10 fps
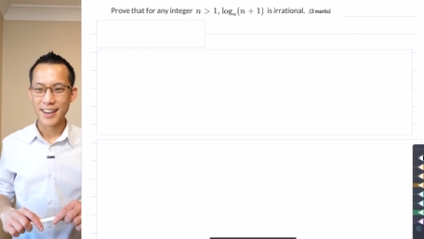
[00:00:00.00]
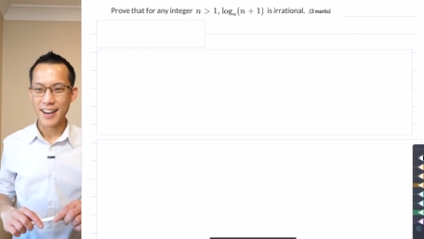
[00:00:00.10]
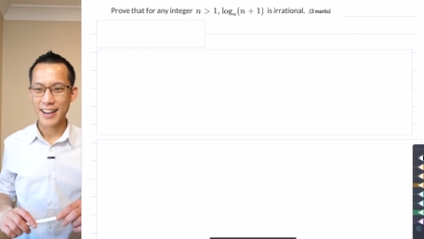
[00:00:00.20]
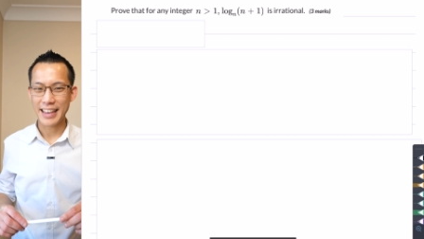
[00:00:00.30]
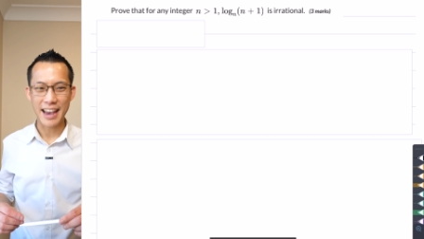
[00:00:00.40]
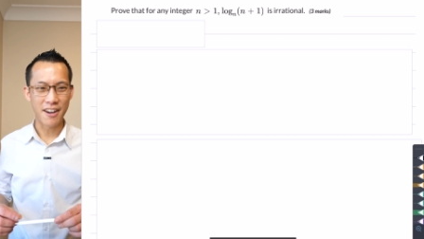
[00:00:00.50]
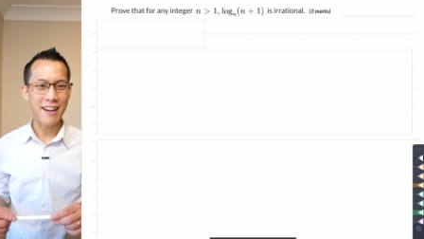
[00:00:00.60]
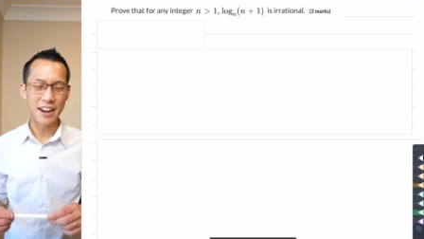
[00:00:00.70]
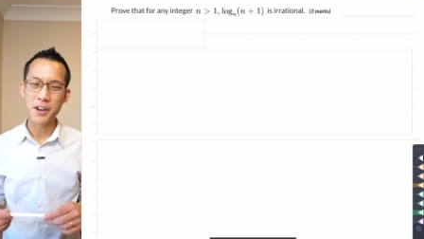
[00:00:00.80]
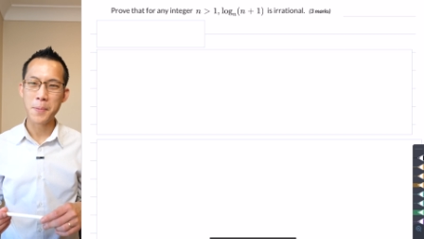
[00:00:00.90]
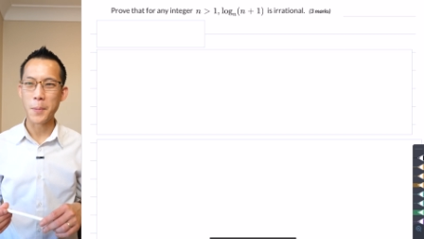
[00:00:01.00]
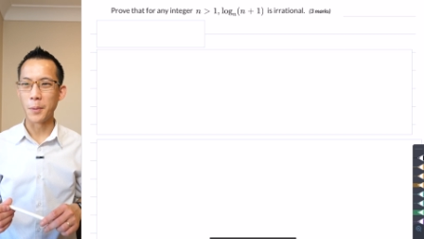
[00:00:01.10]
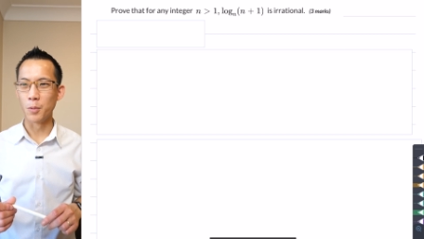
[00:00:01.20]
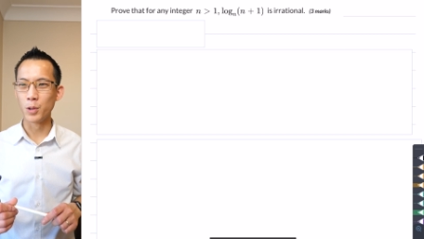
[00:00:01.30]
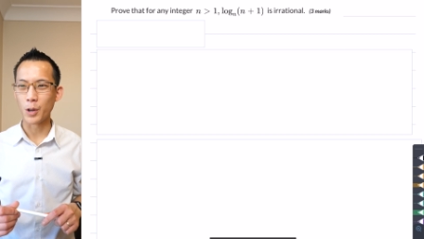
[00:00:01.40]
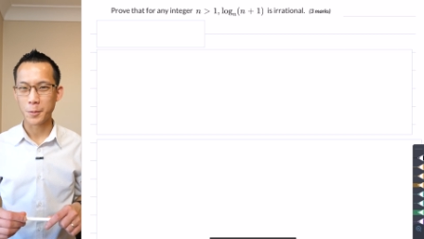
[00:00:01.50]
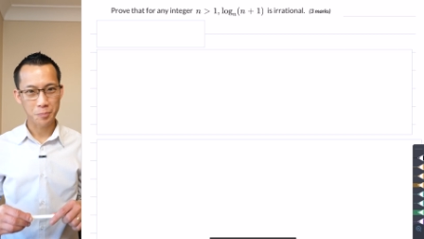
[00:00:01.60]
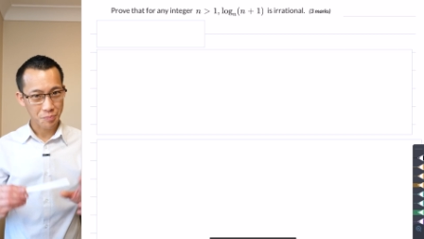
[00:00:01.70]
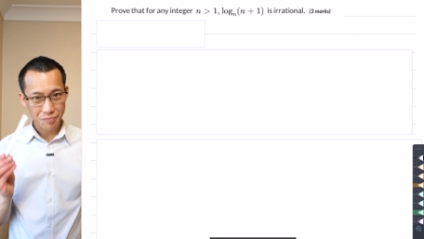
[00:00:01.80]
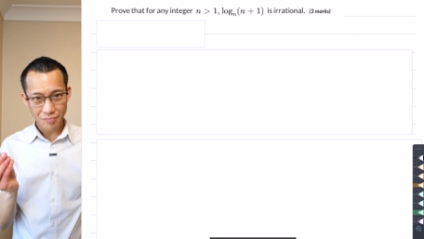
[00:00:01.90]
Okay, all right, no problem. Well, look,
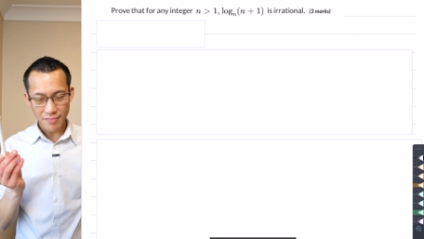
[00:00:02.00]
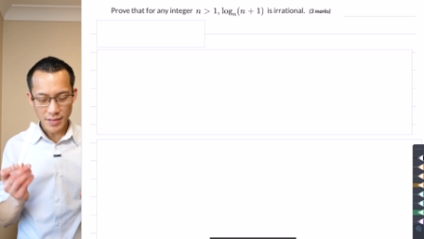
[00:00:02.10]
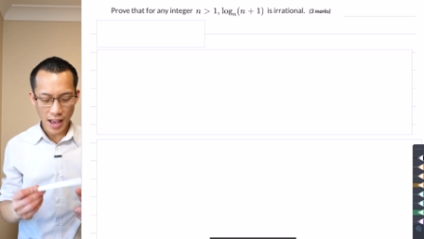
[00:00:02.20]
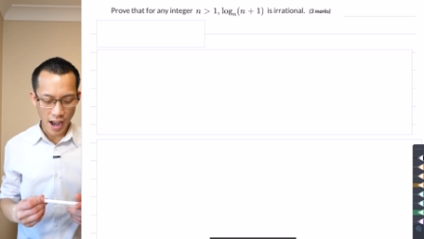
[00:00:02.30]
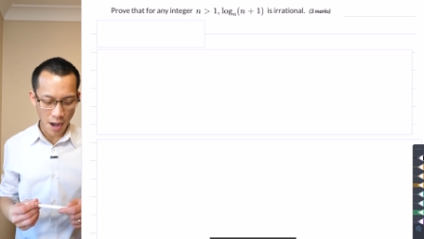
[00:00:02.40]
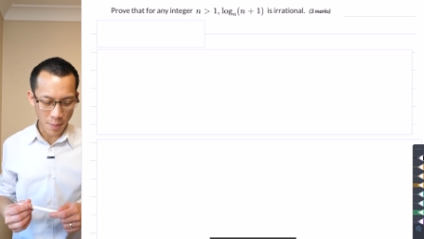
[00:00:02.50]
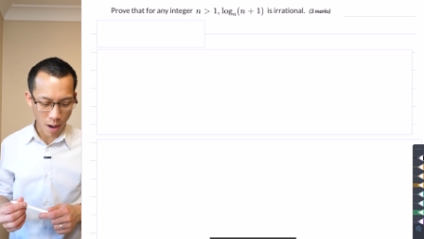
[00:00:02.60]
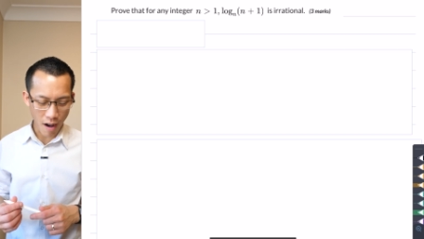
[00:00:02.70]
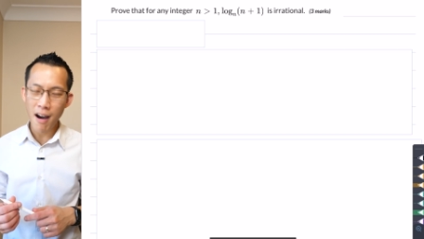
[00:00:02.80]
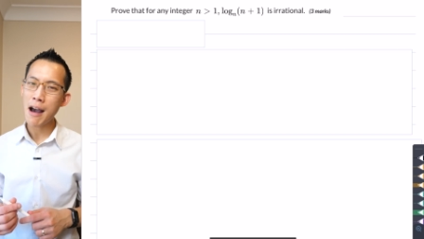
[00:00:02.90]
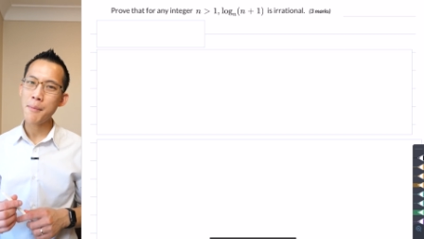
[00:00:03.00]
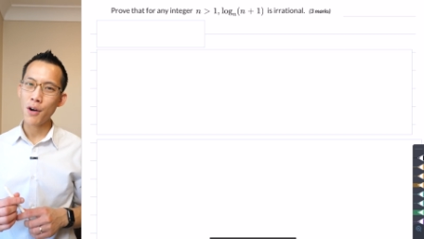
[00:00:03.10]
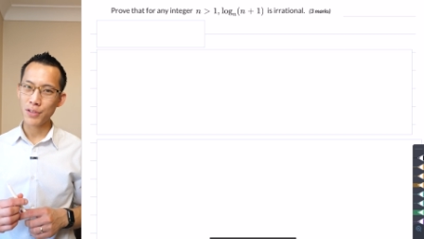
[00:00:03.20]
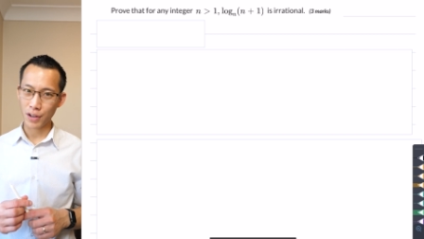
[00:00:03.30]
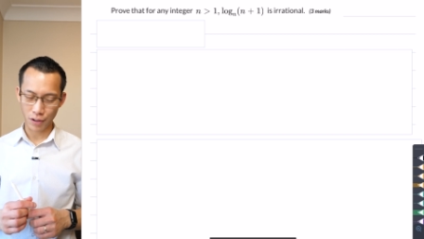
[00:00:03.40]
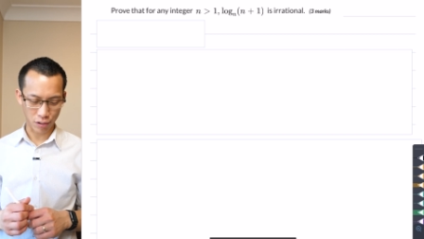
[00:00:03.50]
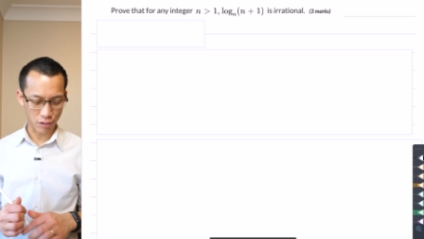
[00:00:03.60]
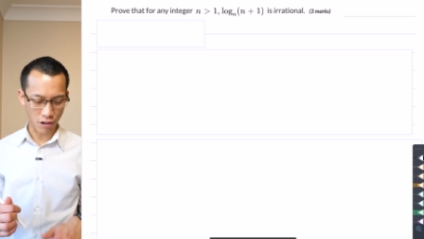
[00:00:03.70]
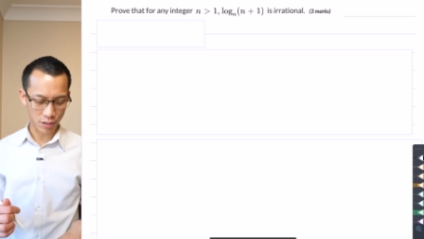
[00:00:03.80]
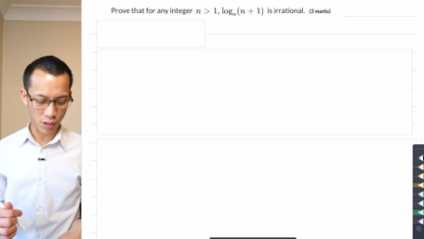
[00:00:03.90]
um, I'm on the
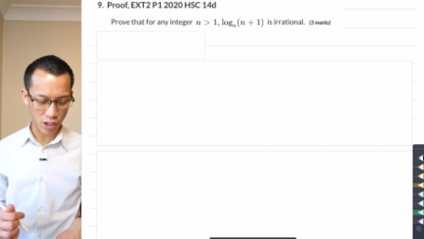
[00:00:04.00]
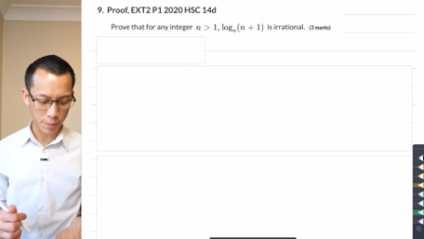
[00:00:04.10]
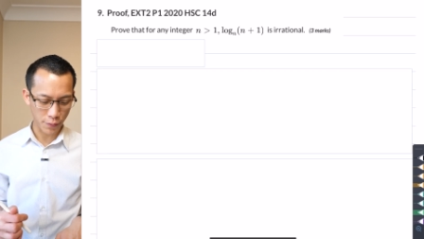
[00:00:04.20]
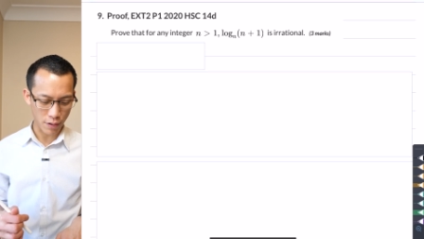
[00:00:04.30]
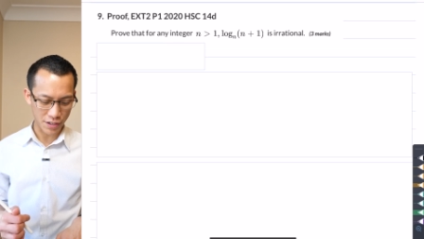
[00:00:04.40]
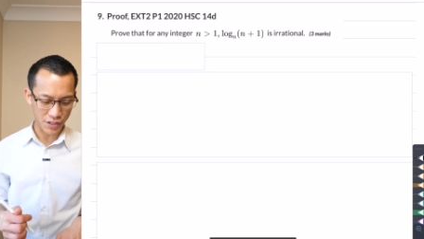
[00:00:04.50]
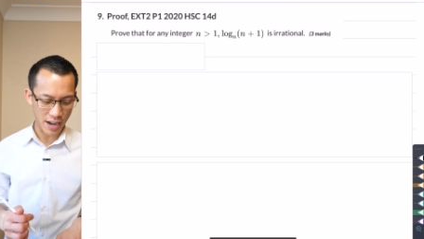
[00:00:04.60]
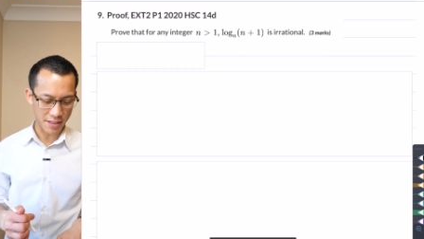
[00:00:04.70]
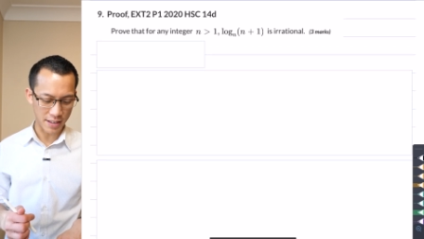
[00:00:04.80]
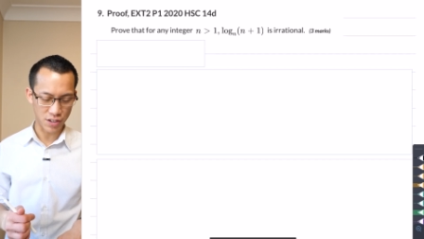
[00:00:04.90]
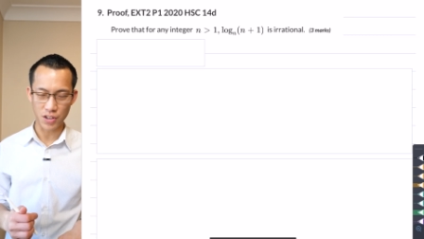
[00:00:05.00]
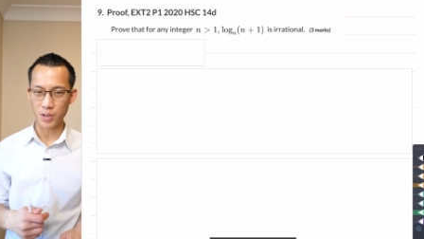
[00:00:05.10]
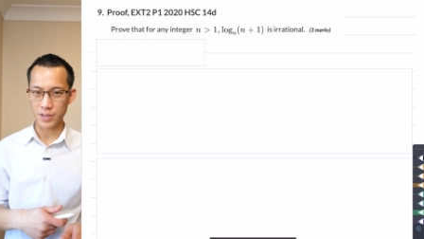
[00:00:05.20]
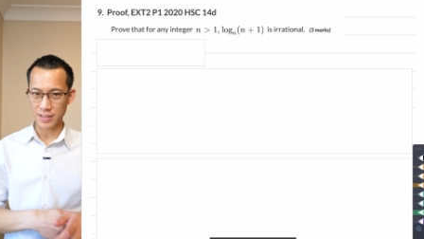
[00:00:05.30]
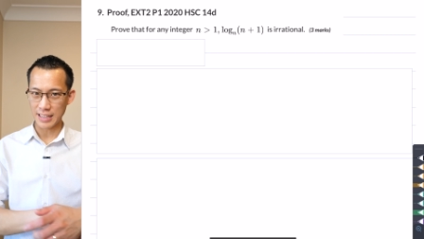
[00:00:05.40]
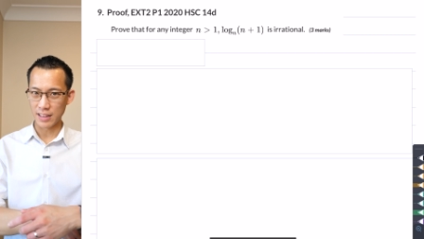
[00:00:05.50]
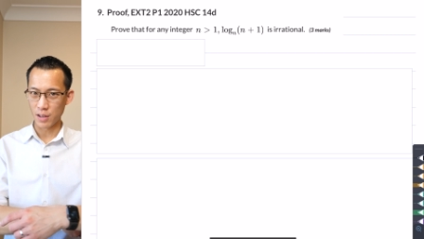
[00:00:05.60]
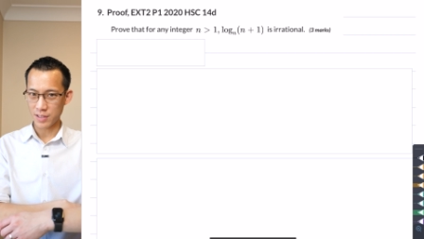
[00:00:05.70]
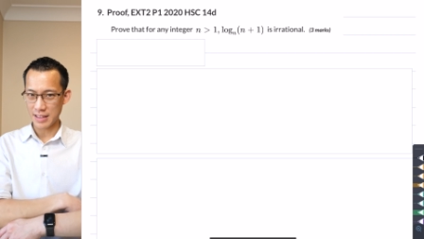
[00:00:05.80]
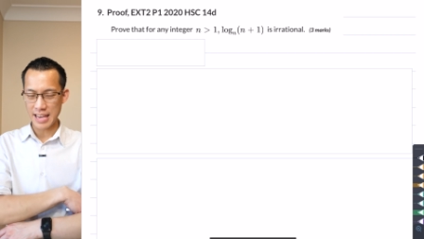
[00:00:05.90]
clock, so just before I start this, just so it doesn't get
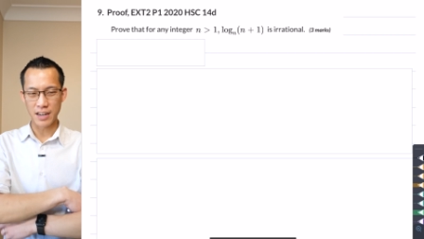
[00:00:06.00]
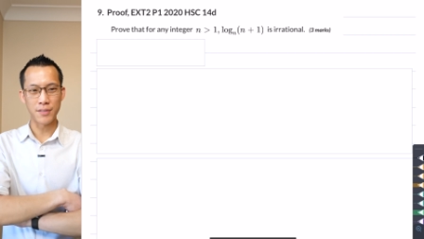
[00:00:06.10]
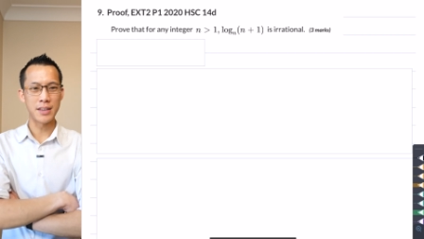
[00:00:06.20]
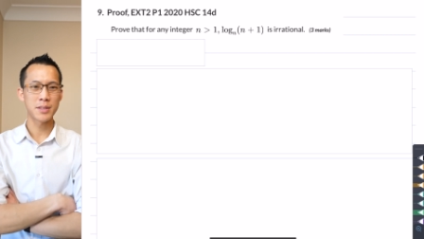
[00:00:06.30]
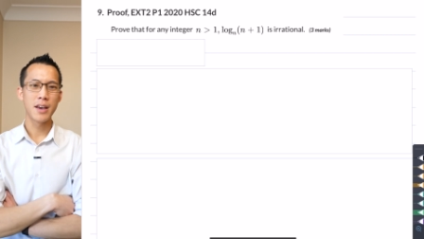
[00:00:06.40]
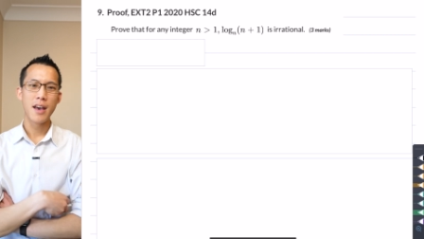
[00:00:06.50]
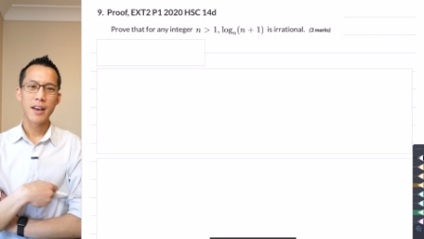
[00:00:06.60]
lost at the end of this,